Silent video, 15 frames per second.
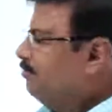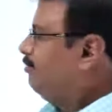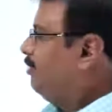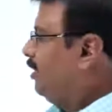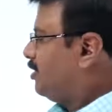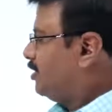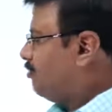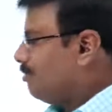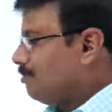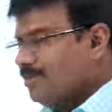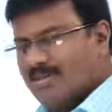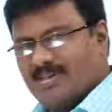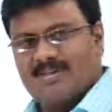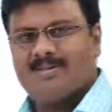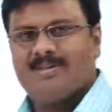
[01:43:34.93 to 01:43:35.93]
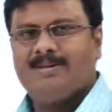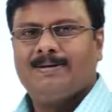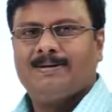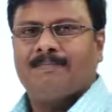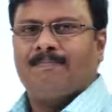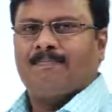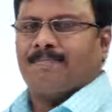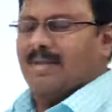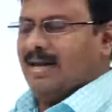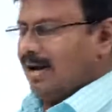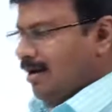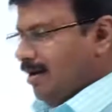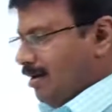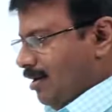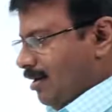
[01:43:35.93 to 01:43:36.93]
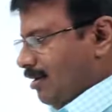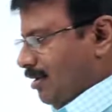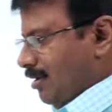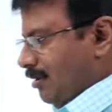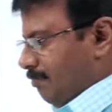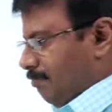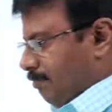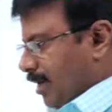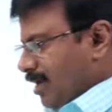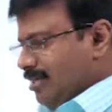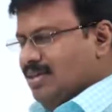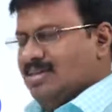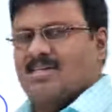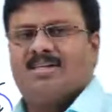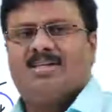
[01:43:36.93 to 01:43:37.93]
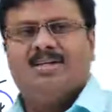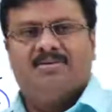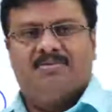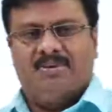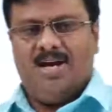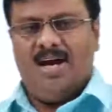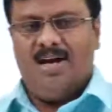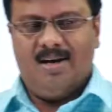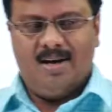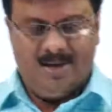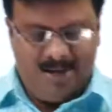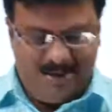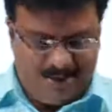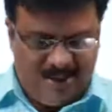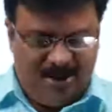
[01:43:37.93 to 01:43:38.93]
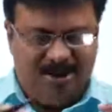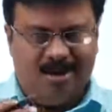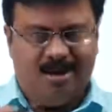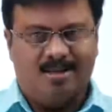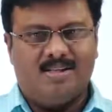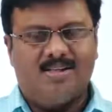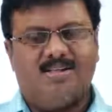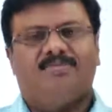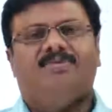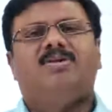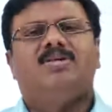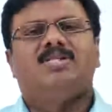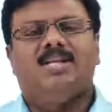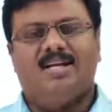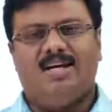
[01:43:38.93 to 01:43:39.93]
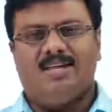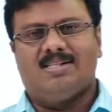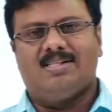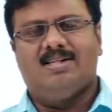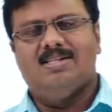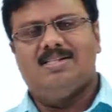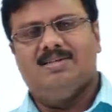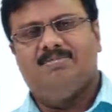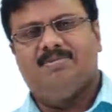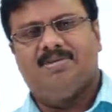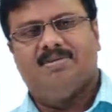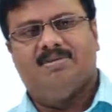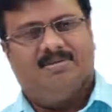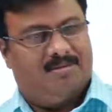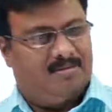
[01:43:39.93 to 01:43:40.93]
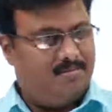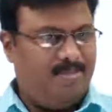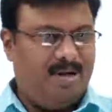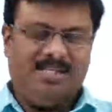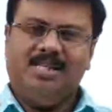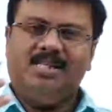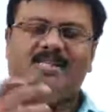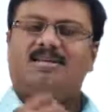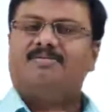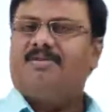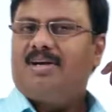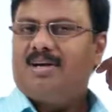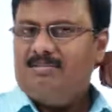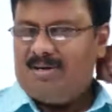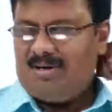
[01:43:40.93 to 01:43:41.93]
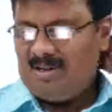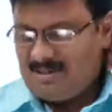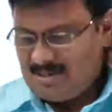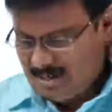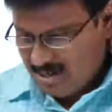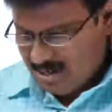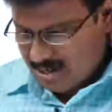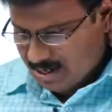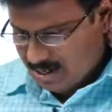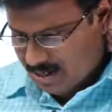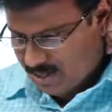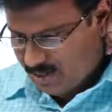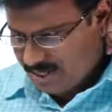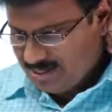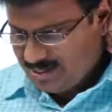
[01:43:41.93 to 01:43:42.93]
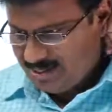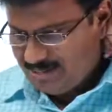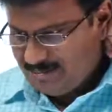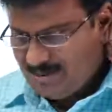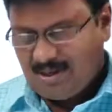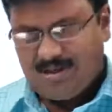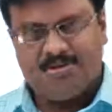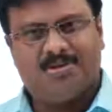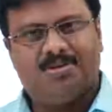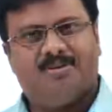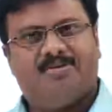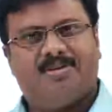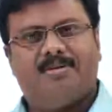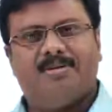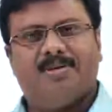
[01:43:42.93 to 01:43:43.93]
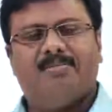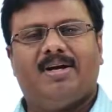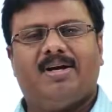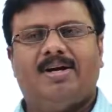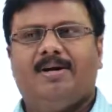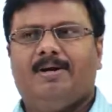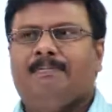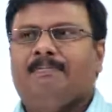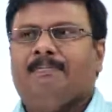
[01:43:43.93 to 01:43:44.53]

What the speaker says: Please remember this. And by this, we had a detailed analysis of logic gates concept, basics and fundamentals. You can say about from the beginning.